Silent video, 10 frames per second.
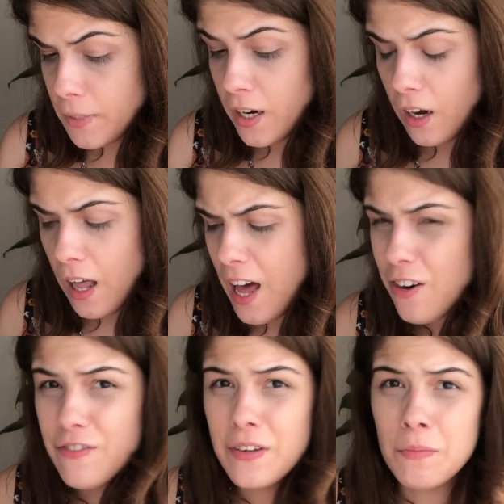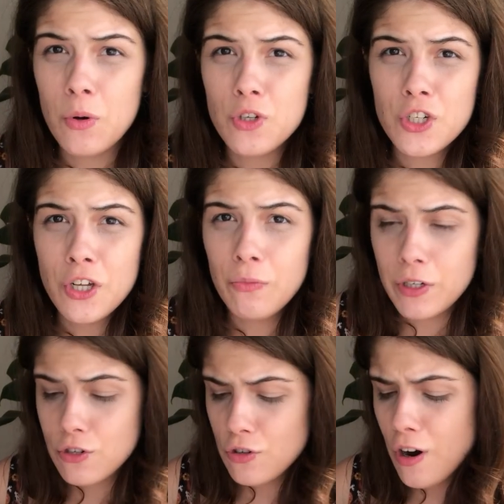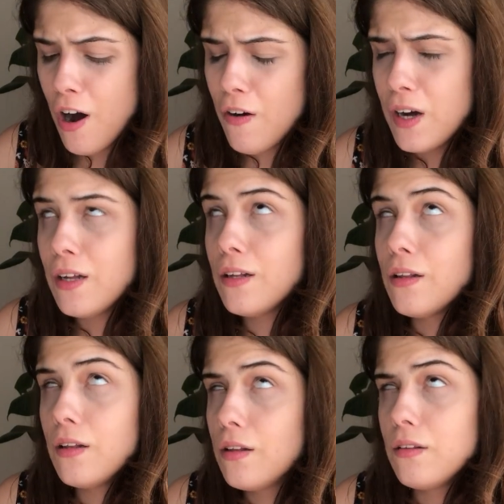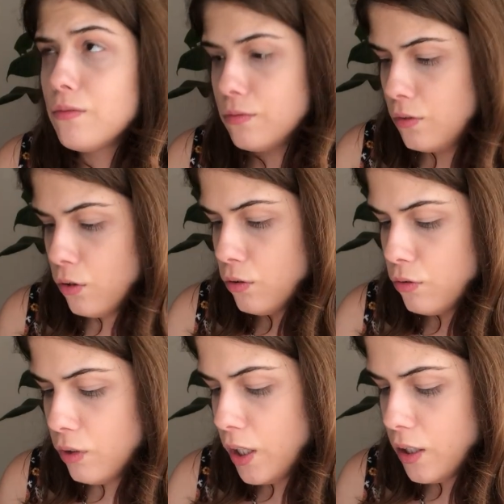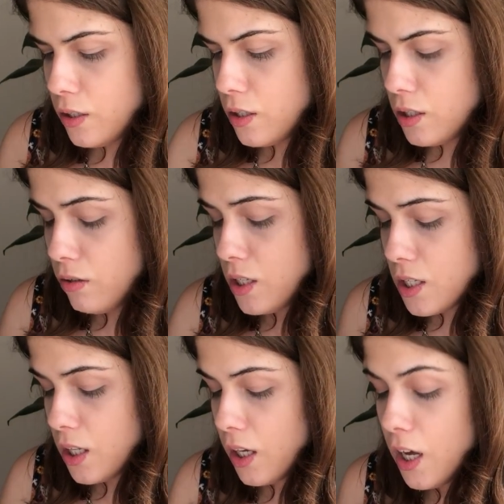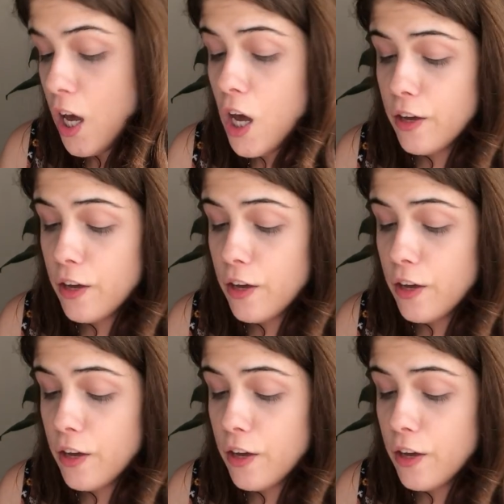And a lot of emotional withdrawal. Don't do this, seriously.